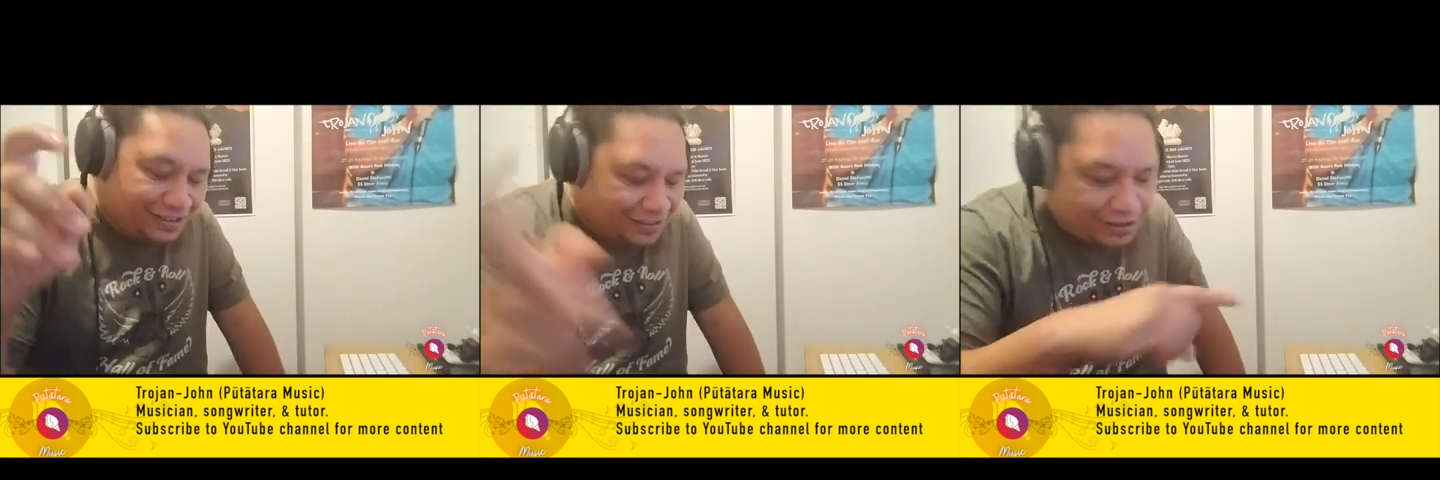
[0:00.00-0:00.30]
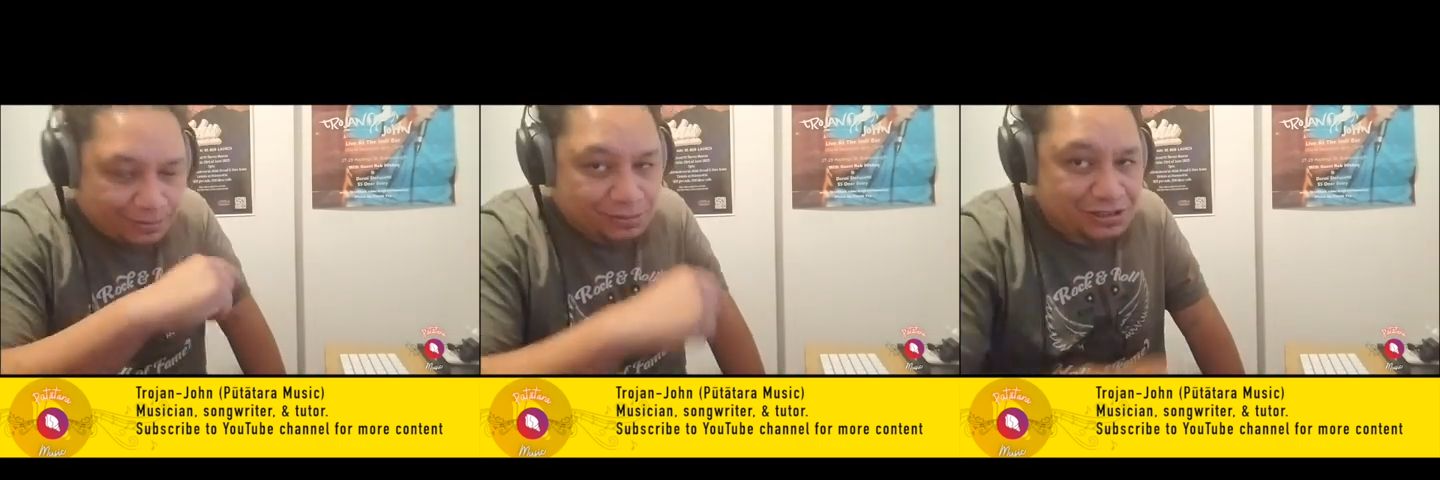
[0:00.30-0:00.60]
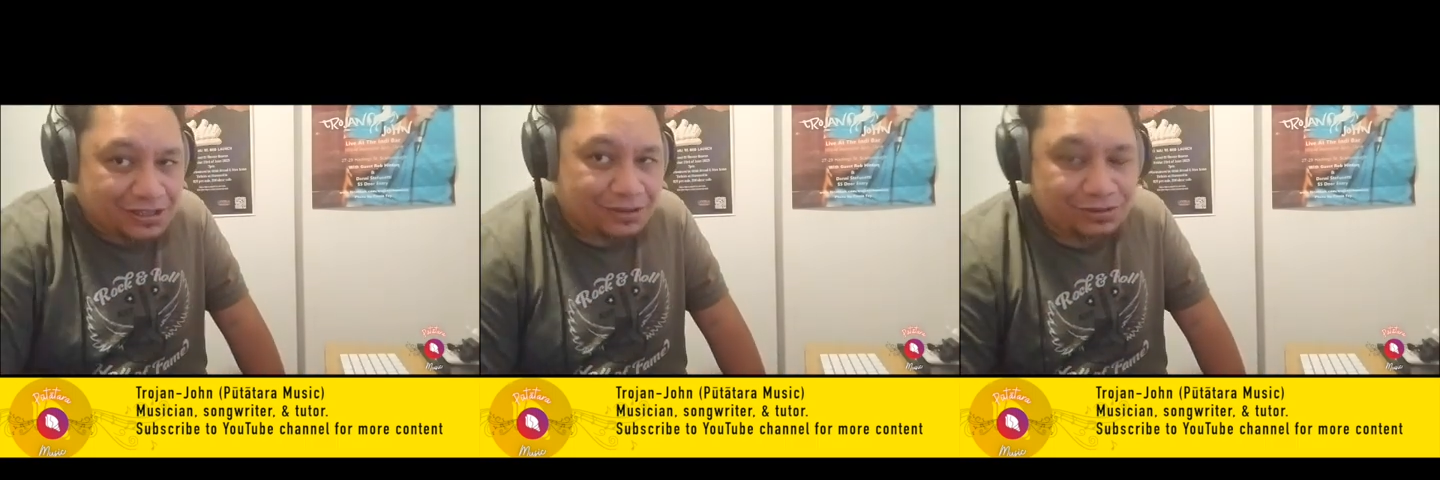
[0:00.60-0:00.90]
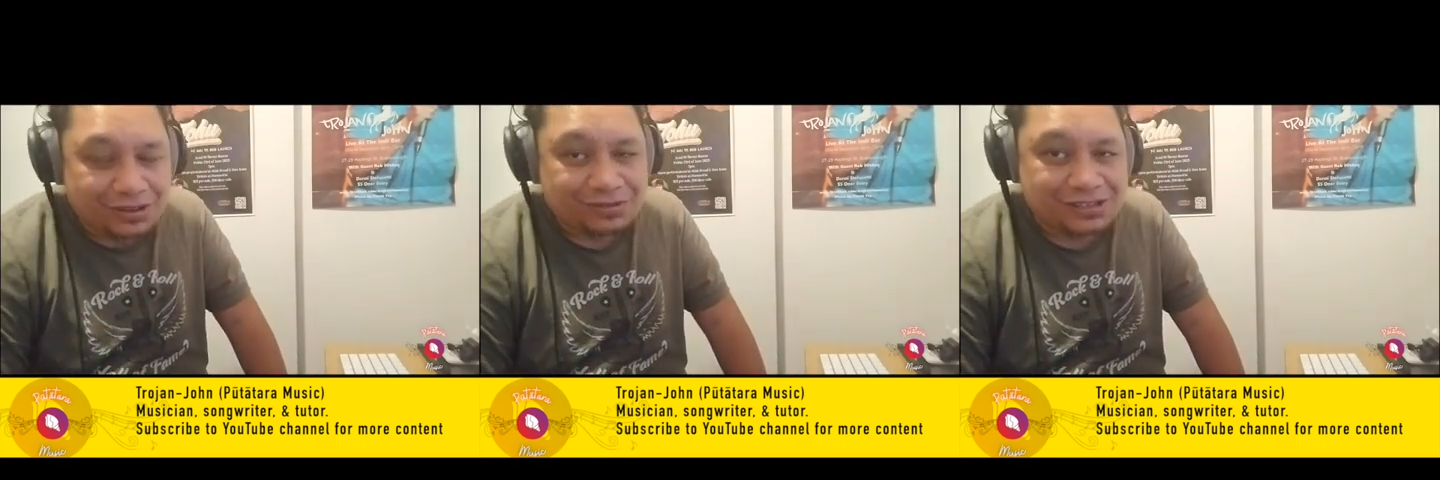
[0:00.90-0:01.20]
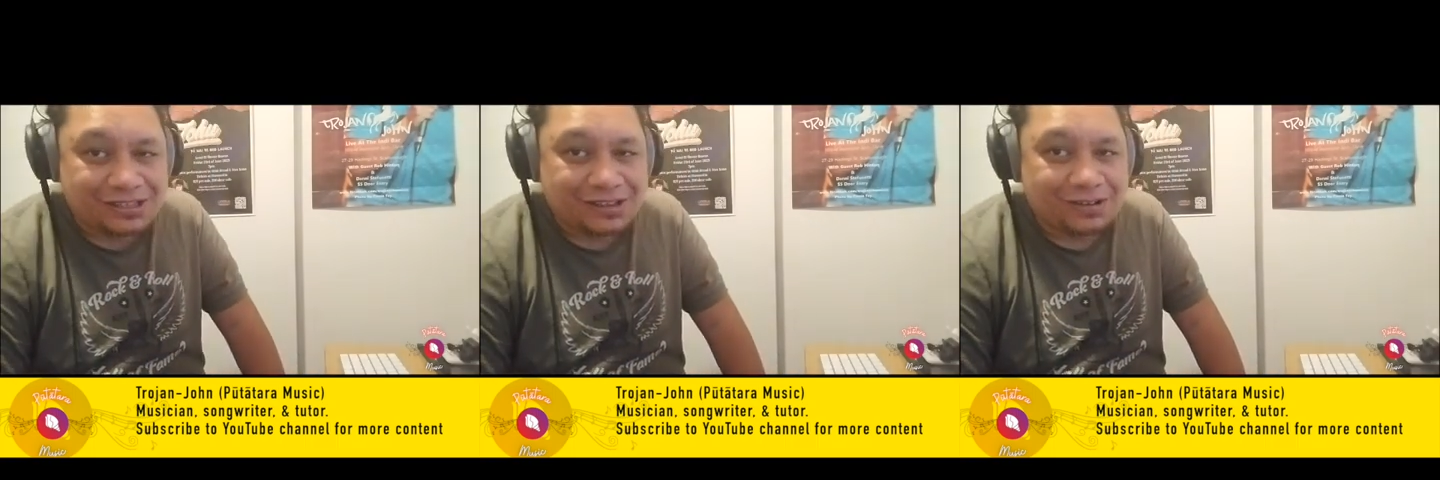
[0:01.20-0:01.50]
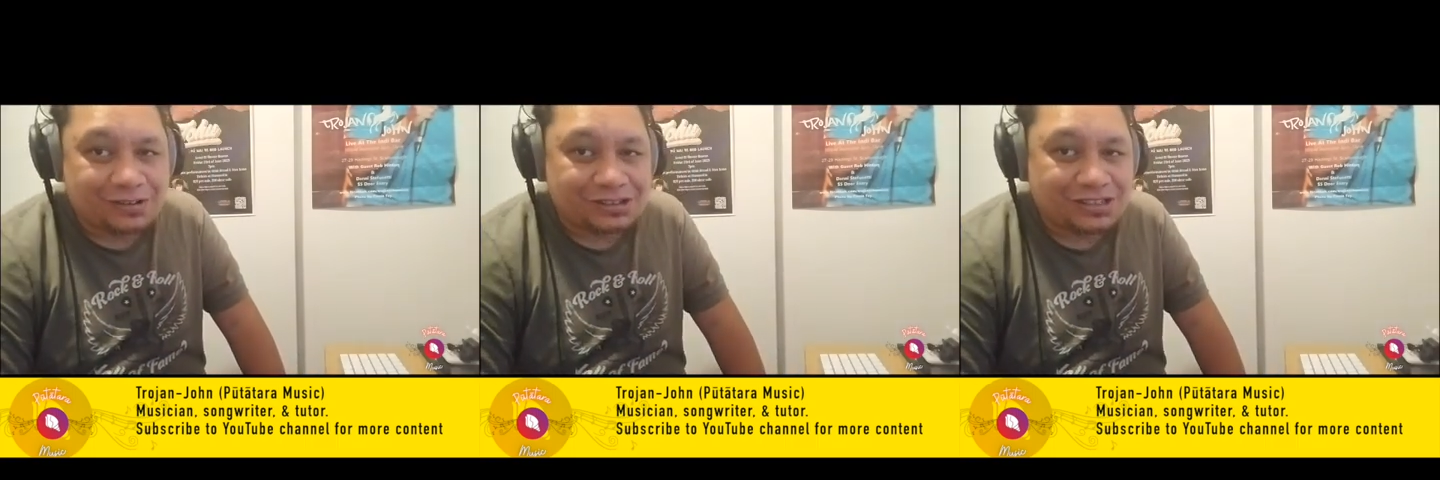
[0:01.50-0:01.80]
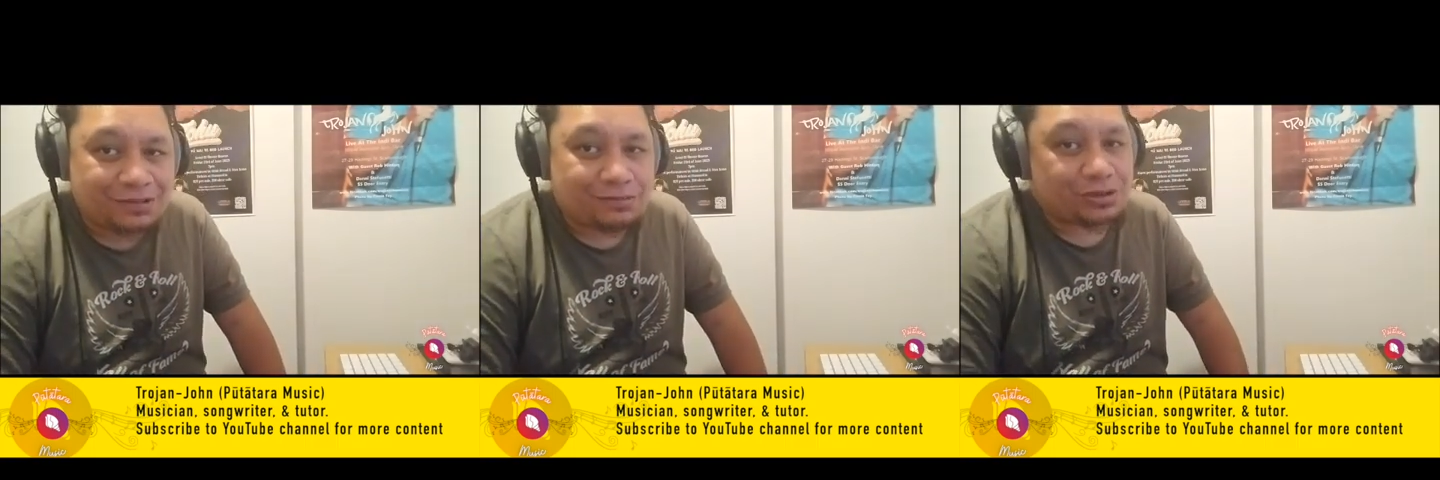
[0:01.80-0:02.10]
Keep up to date with the rest of that
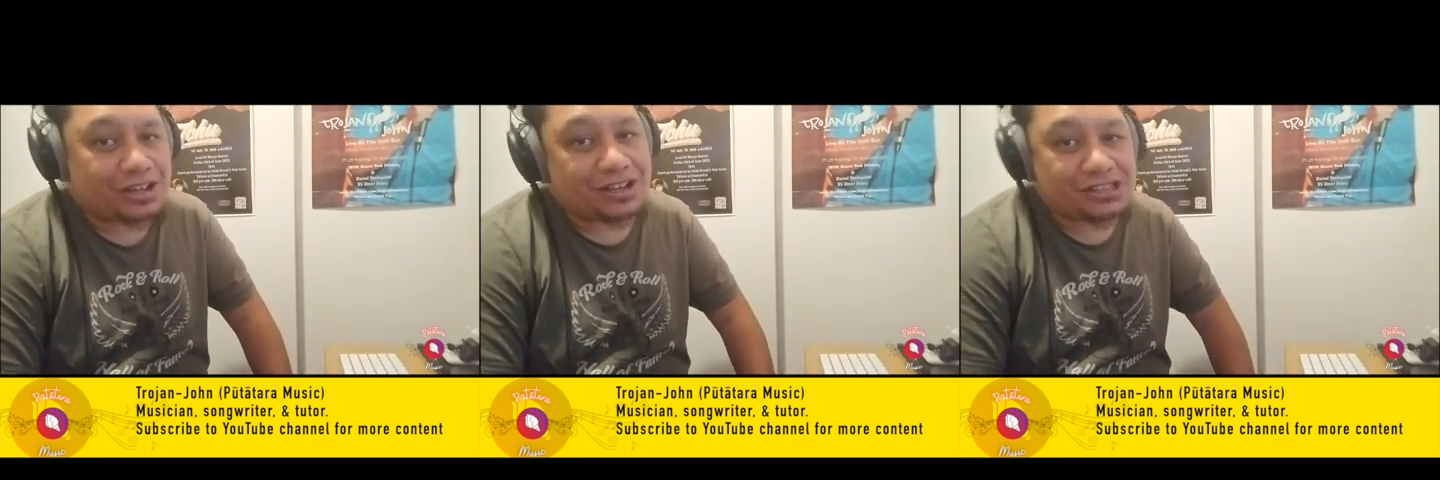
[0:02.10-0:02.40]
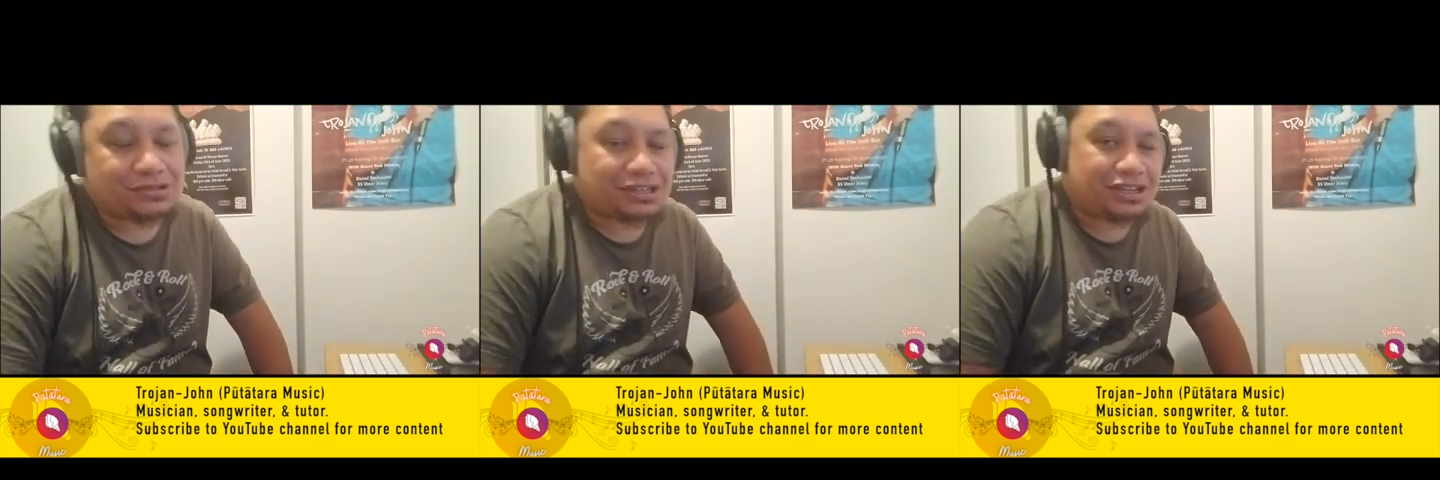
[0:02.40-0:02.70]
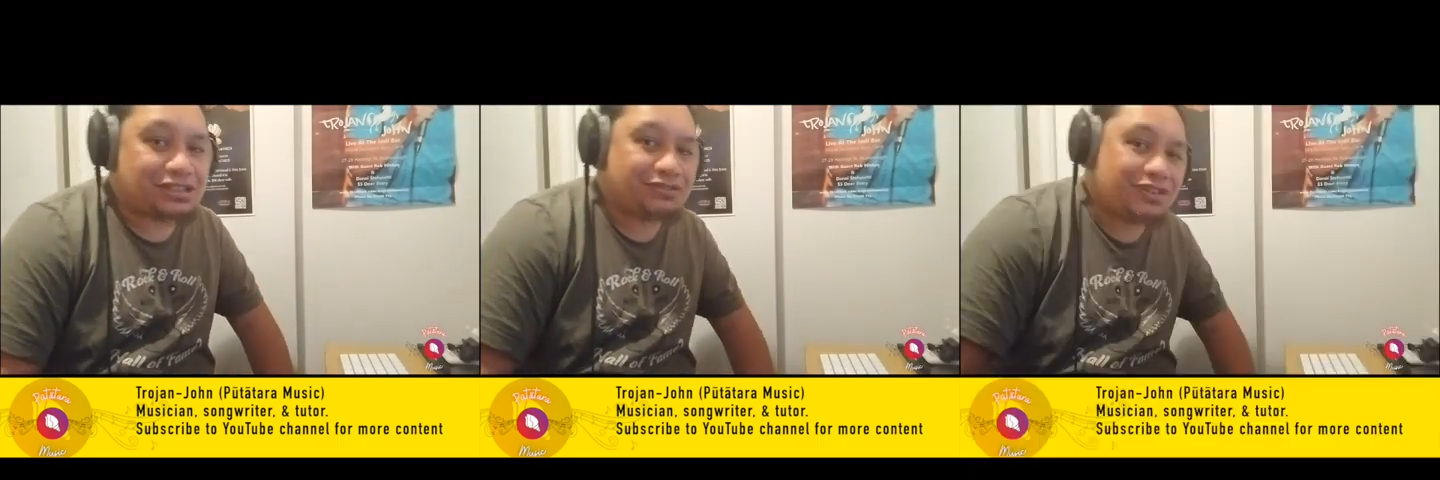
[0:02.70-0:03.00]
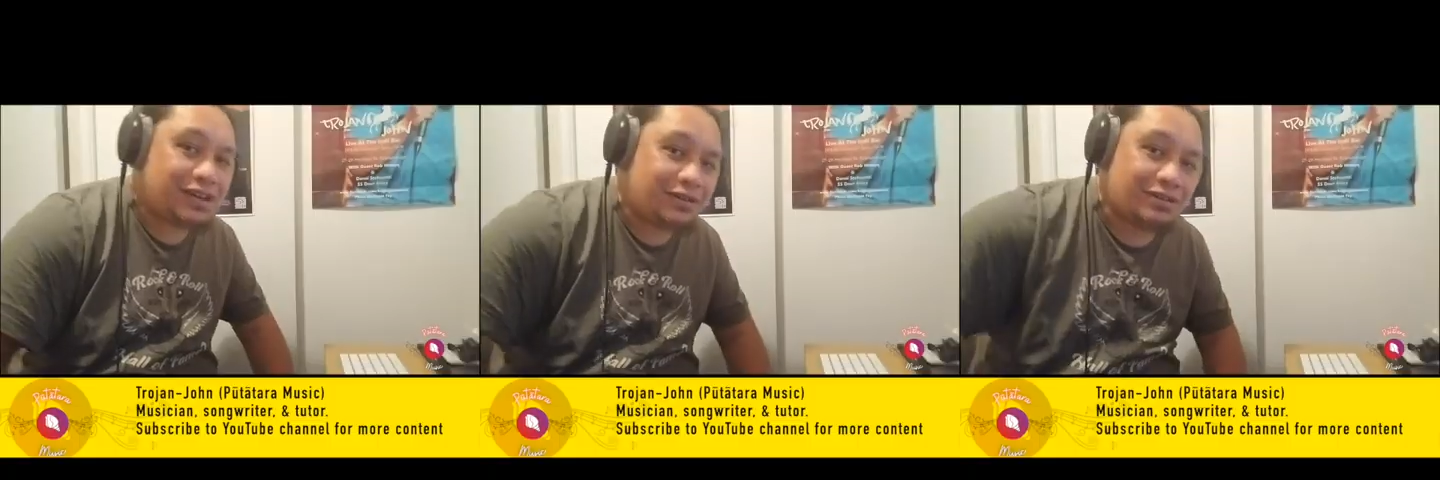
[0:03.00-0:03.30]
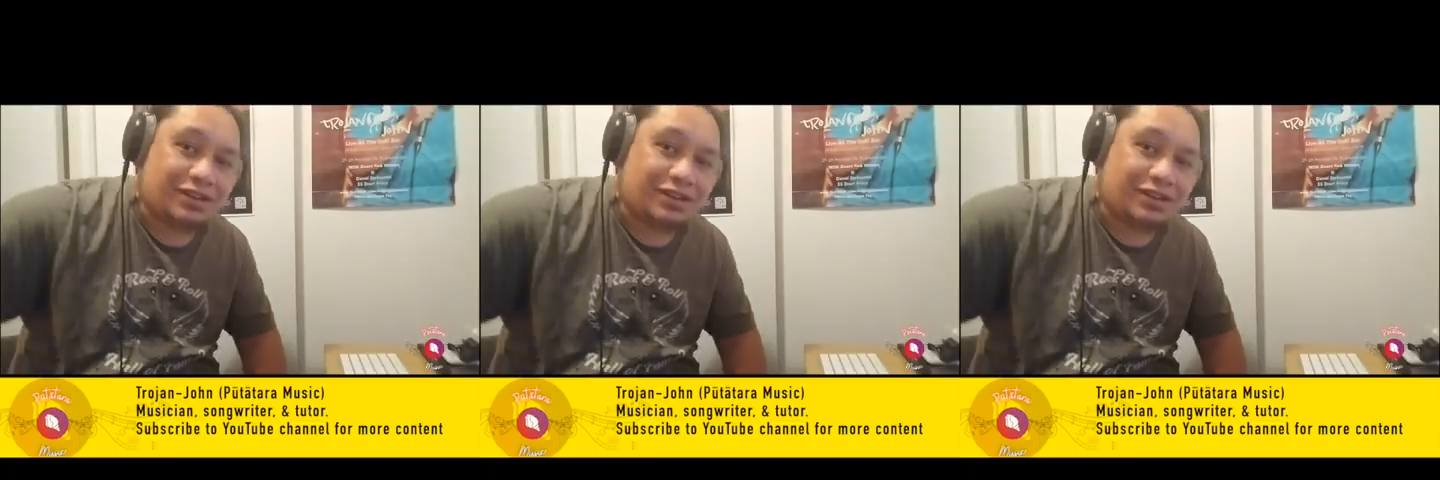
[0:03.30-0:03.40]
content. We'll catch you in the next video.